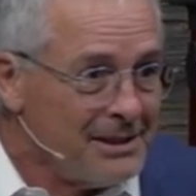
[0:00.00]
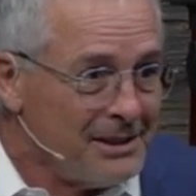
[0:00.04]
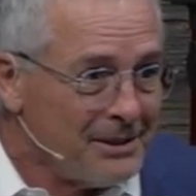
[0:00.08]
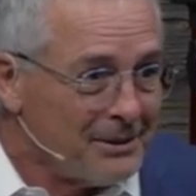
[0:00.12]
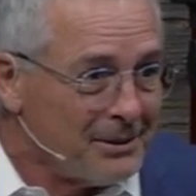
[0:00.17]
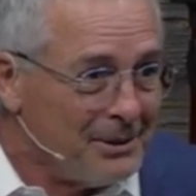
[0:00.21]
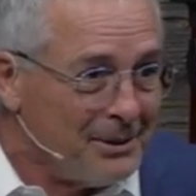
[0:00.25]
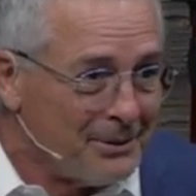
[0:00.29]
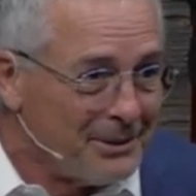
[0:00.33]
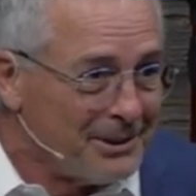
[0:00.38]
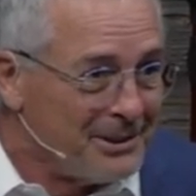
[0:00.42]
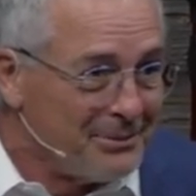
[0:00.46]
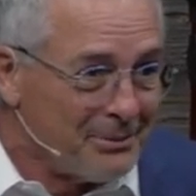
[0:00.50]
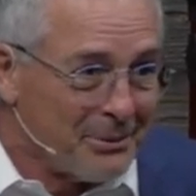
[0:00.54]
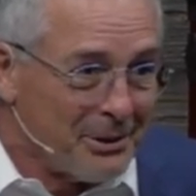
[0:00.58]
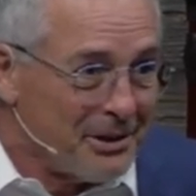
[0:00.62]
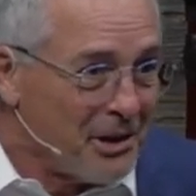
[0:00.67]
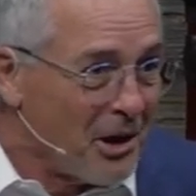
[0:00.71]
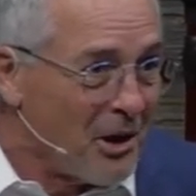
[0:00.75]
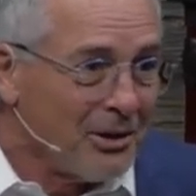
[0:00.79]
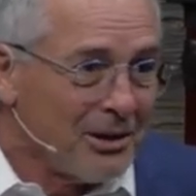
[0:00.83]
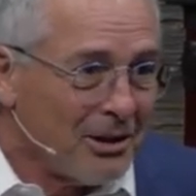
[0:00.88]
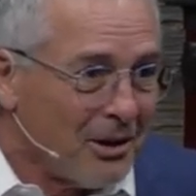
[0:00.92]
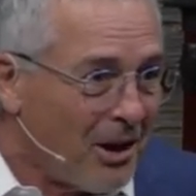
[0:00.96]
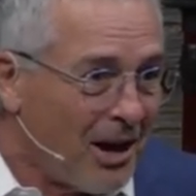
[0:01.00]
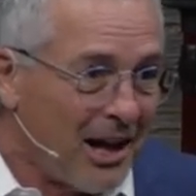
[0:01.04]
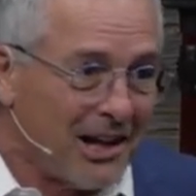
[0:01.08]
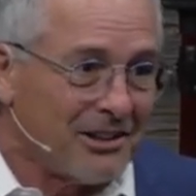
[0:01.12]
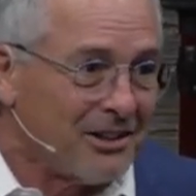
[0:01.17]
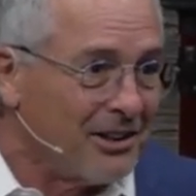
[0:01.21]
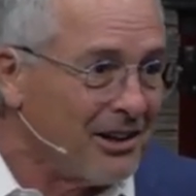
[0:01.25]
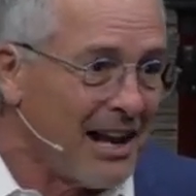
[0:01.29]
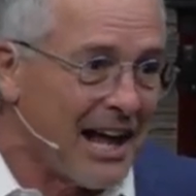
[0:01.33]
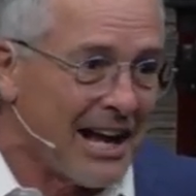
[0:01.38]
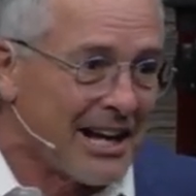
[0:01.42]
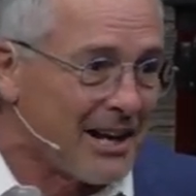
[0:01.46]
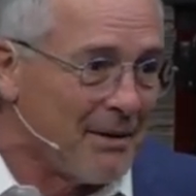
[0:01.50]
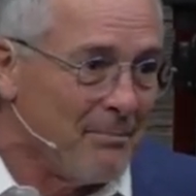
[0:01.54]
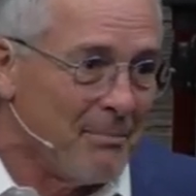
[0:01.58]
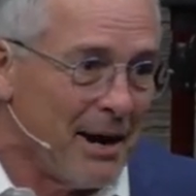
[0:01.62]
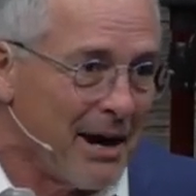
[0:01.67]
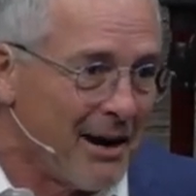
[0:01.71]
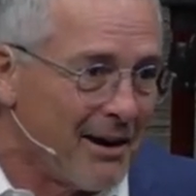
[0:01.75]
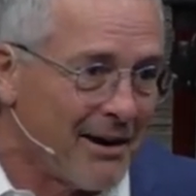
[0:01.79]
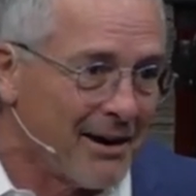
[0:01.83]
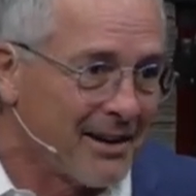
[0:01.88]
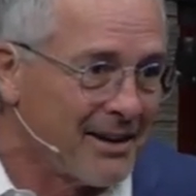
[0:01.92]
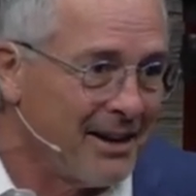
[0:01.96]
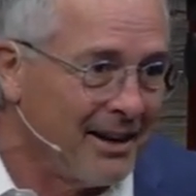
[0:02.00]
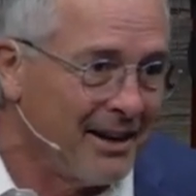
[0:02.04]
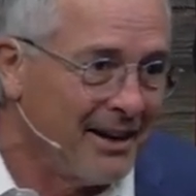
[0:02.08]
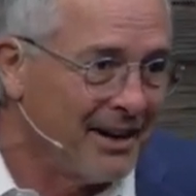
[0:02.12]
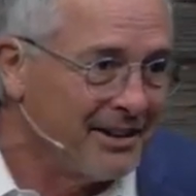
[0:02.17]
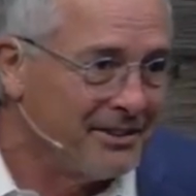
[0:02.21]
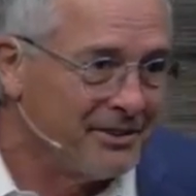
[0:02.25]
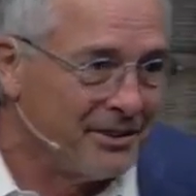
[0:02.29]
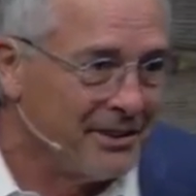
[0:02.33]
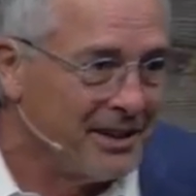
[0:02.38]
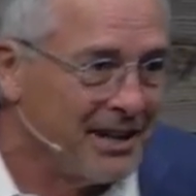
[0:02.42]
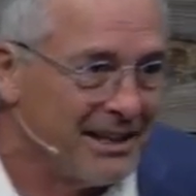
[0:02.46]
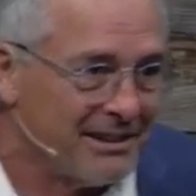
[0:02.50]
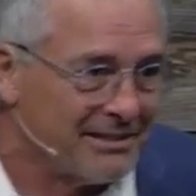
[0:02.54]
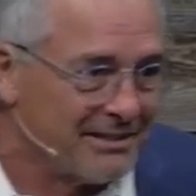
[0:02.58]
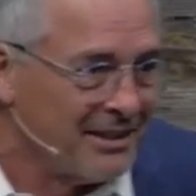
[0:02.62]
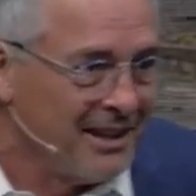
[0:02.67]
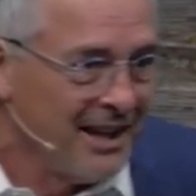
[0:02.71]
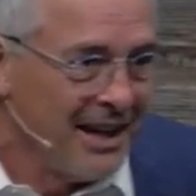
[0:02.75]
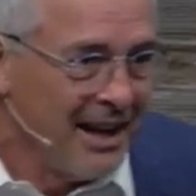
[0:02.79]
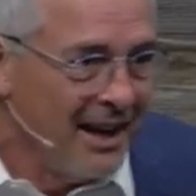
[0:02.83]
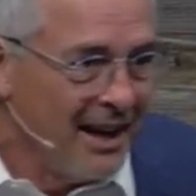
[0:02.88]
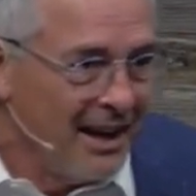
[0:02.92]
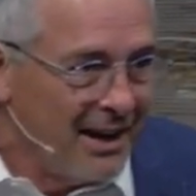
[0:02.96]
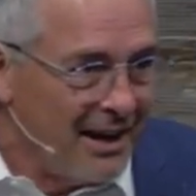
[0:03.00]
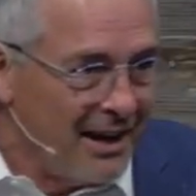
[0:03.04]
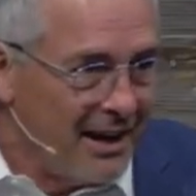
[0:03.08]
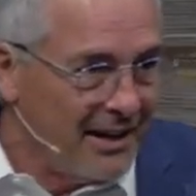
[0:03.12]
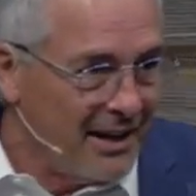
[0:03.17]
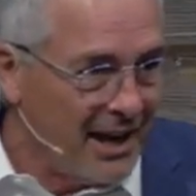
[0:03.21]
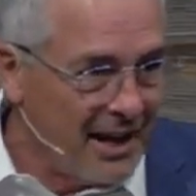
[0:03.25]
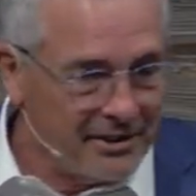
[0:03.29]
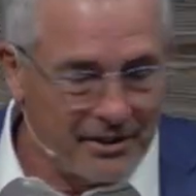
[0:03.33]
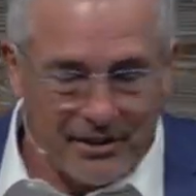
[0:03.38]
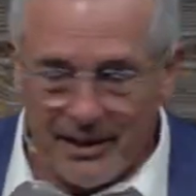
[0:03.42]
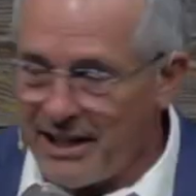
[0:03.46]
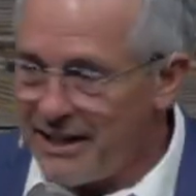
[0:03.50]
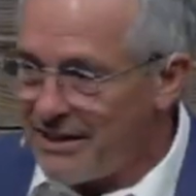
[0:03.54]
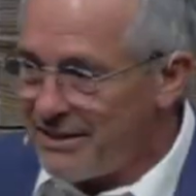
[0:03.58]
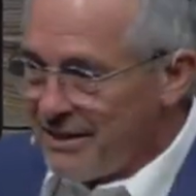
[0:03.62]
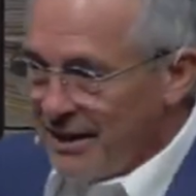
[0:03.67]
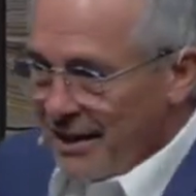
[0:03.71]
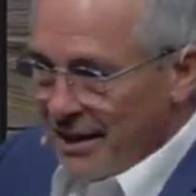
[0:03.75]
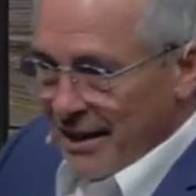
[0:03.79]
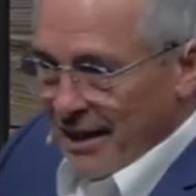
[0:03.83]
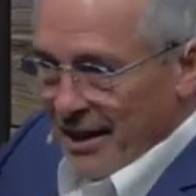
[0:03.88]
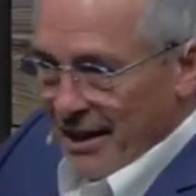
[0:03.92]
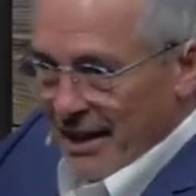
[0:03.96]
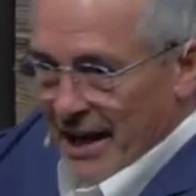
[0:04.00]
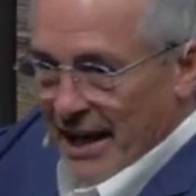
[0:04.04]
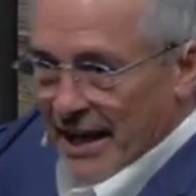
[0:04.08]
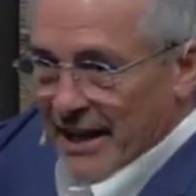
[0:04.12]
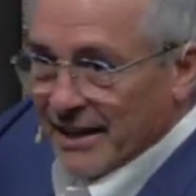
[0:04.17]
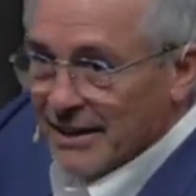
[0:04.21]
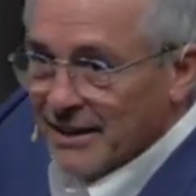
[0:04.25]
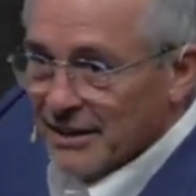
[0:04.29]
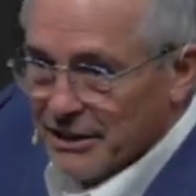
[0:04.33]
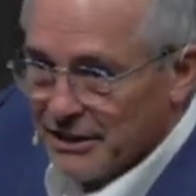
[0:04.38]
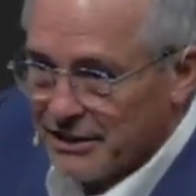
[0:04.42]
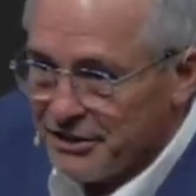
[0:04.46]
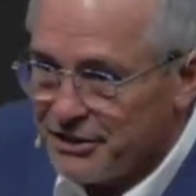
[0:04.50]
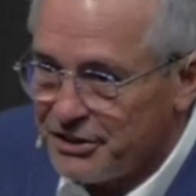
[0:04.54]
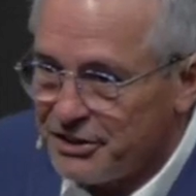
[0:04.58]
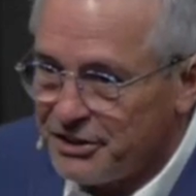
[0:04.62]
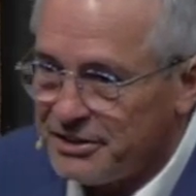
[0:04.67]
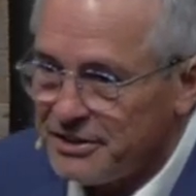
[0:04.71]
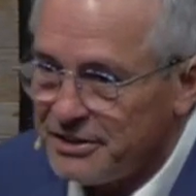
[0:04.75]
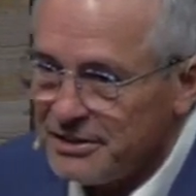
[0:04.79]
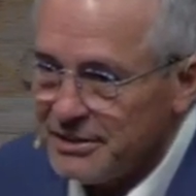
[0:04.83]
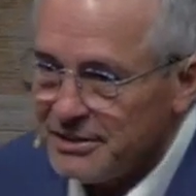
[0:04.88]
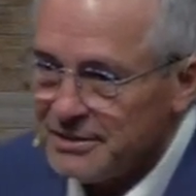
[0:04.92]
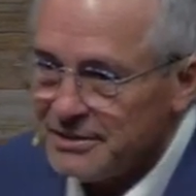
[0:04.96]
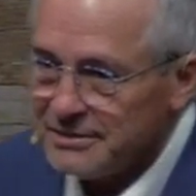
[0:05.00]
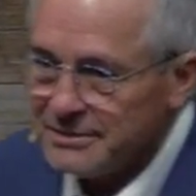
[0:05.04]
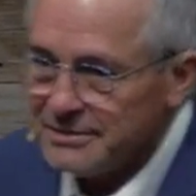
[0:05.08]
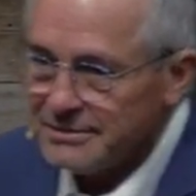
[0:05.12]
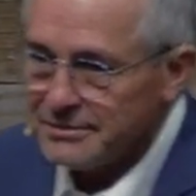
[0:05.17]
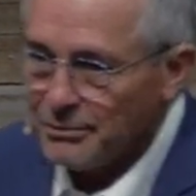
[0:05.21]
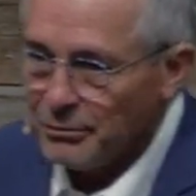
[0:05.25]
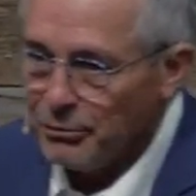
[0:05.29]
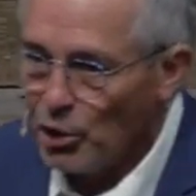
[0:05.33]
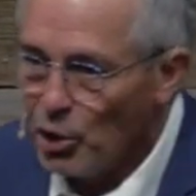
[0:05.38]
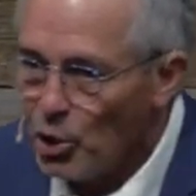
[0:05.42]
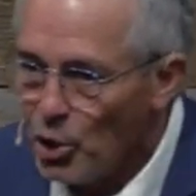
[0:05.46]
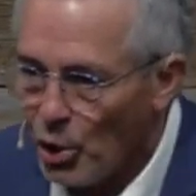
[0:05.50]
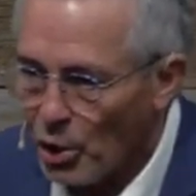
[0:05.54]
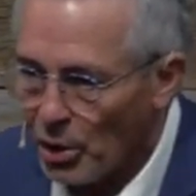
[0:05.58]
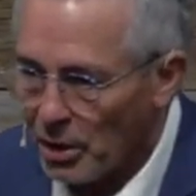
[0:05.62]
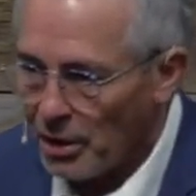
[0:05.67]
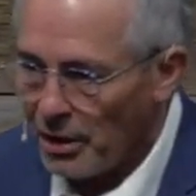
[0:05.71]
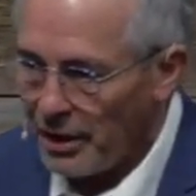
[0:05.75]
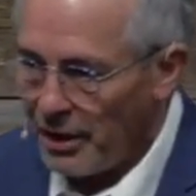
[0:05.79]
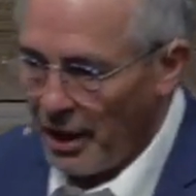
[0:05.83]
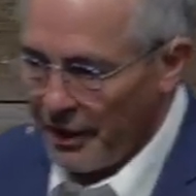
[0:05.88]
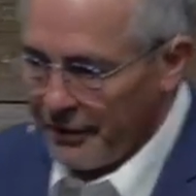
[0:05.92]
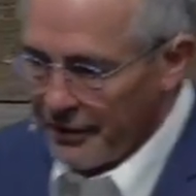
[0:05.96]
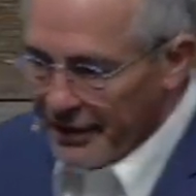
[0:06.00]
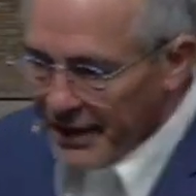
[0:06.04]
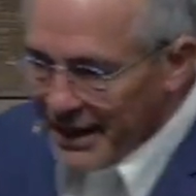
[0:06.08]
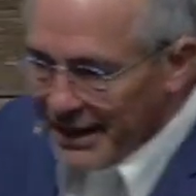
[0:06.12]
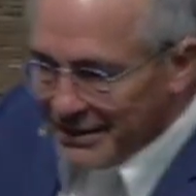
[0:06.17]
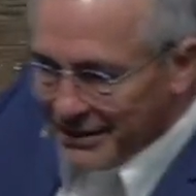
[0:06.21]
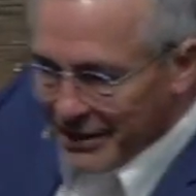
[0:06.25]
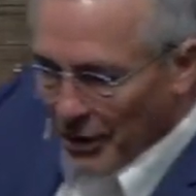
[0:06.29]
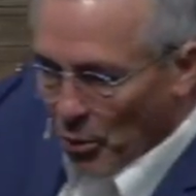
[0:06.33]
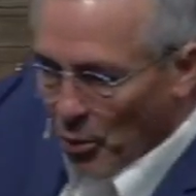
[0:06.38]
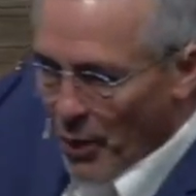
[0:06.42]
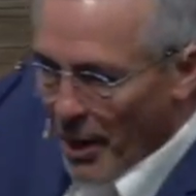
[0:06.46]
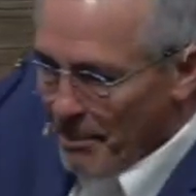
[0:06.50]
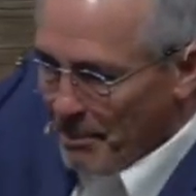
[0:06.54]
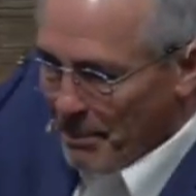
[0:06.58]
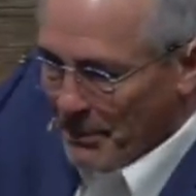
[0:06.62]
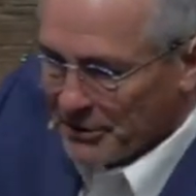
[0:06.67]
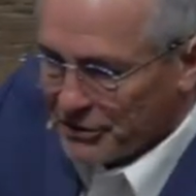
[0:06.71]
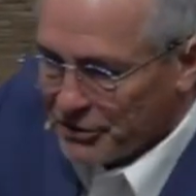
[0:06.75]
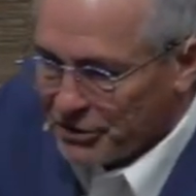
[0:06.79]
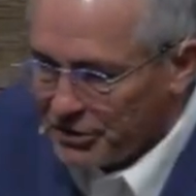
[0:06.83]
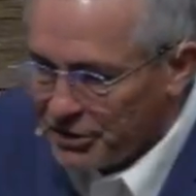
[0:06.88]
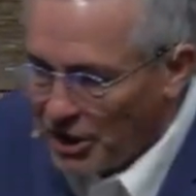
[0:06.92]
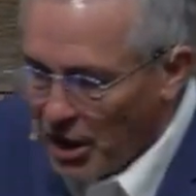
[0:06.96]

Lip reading: We're no longer like America underneath England's rule, underneath their weapons.